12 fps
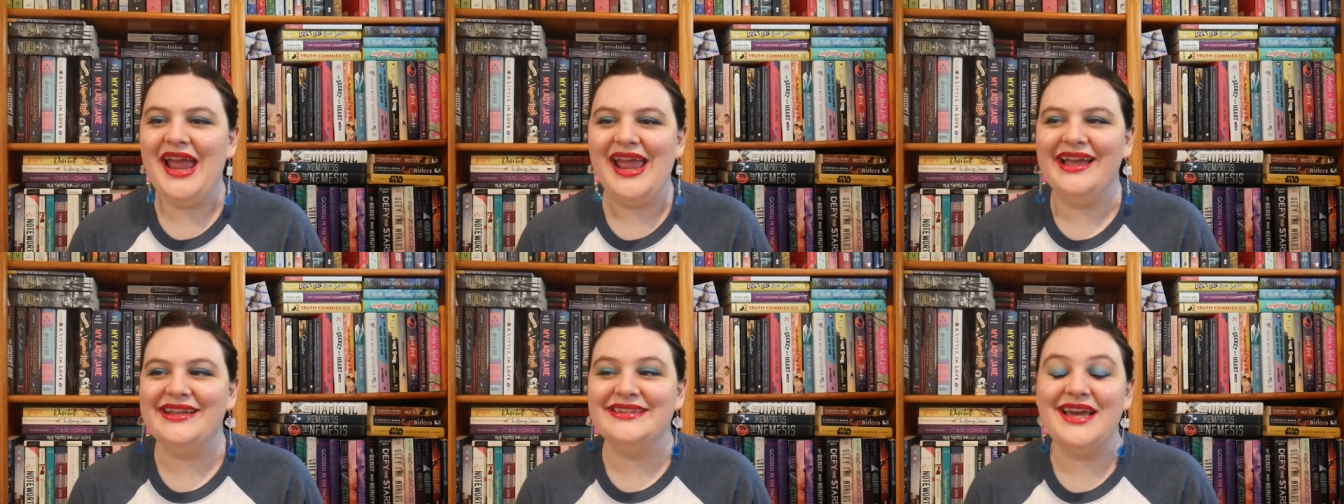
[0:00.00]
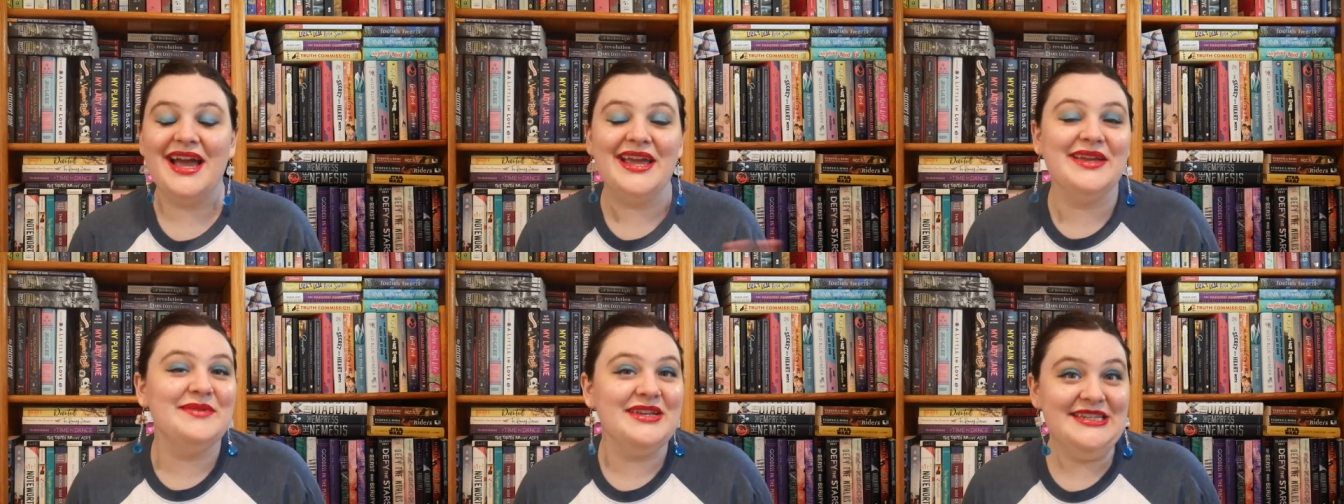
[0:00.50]
and
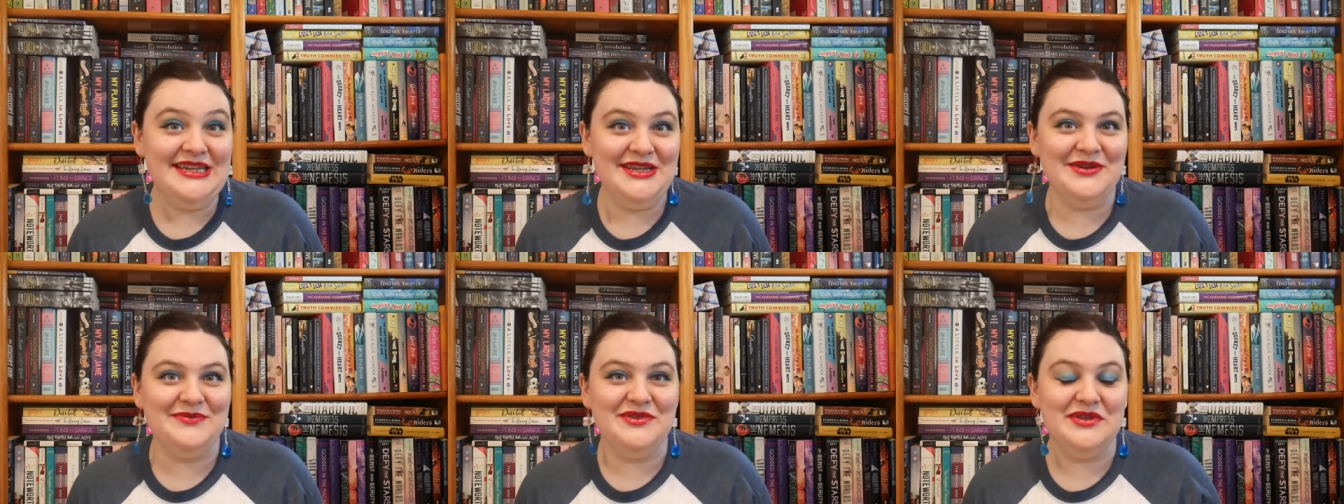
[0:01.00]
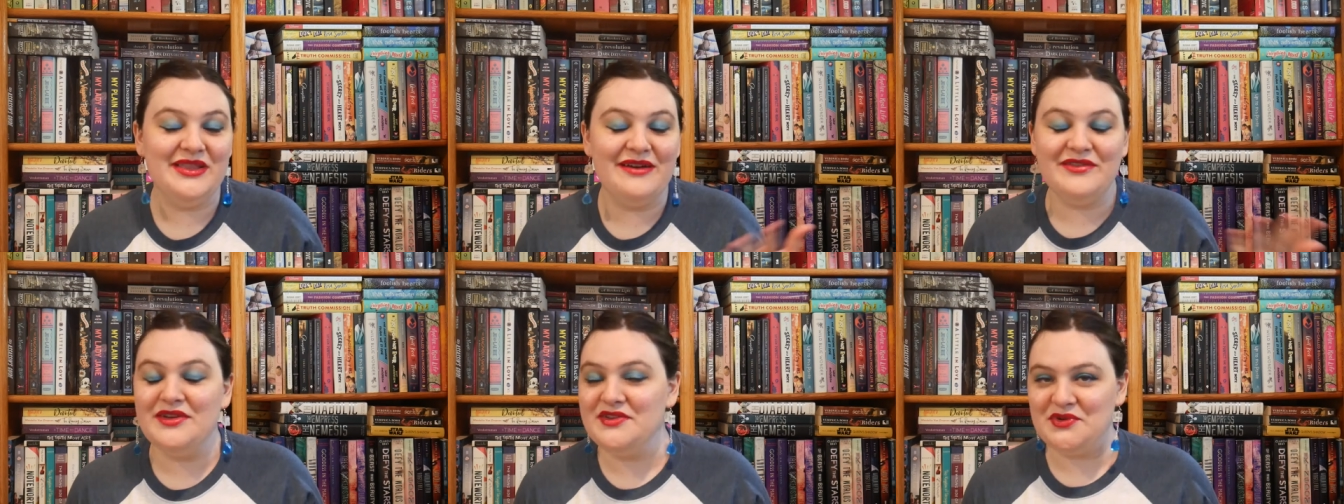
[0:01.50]
I continue to
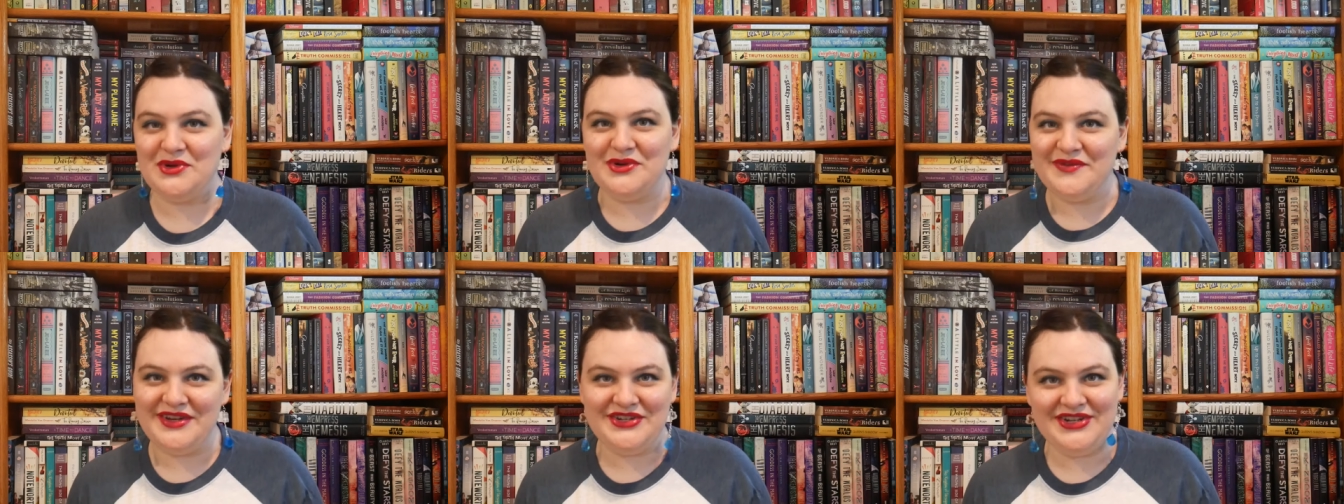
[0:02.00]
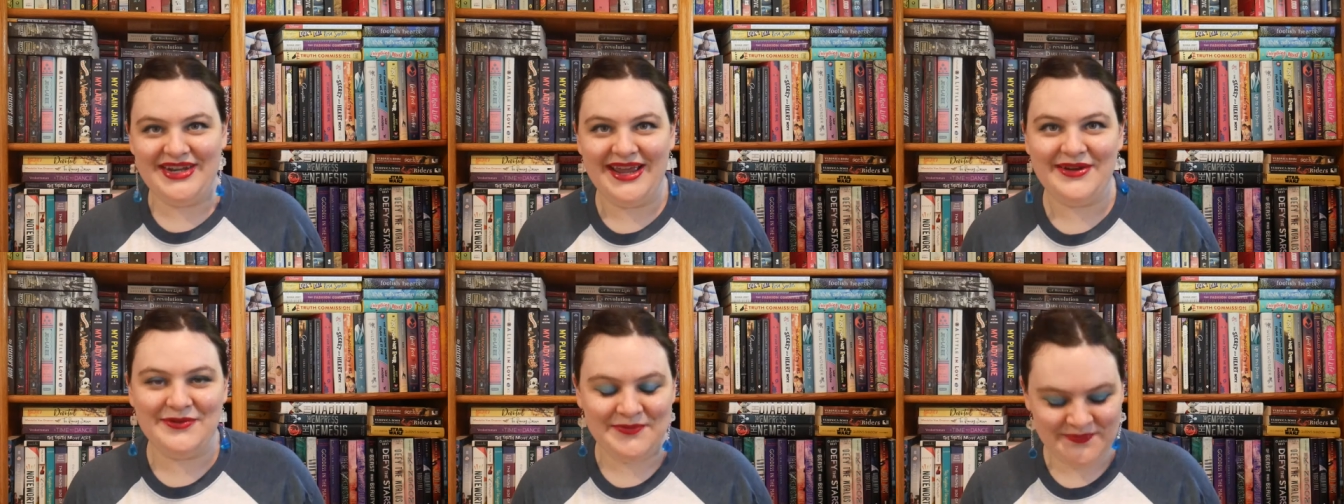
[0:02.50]
love historical fiction
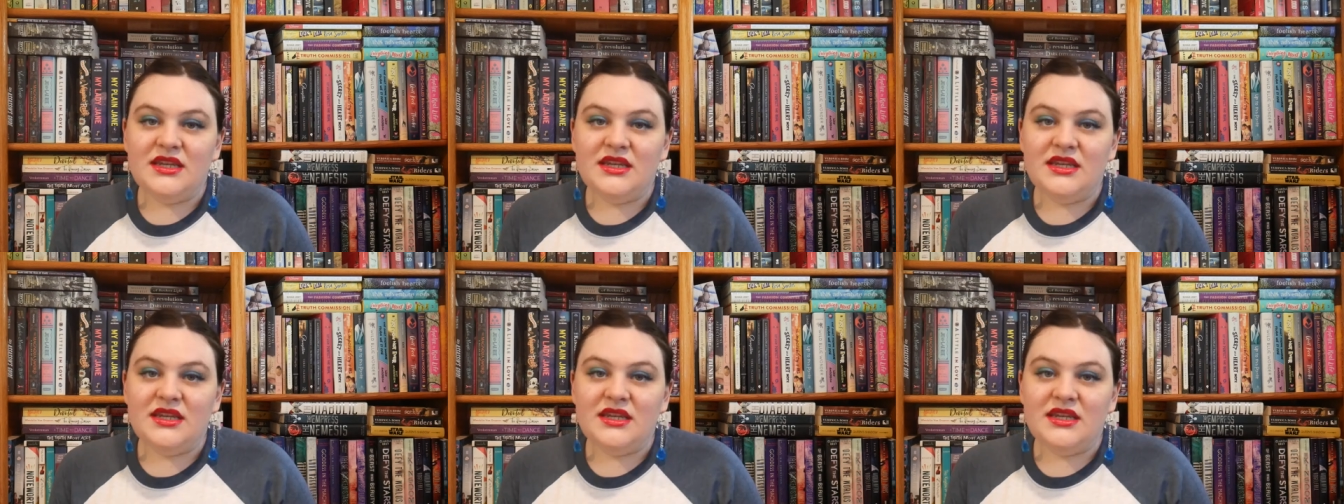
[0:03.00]
now.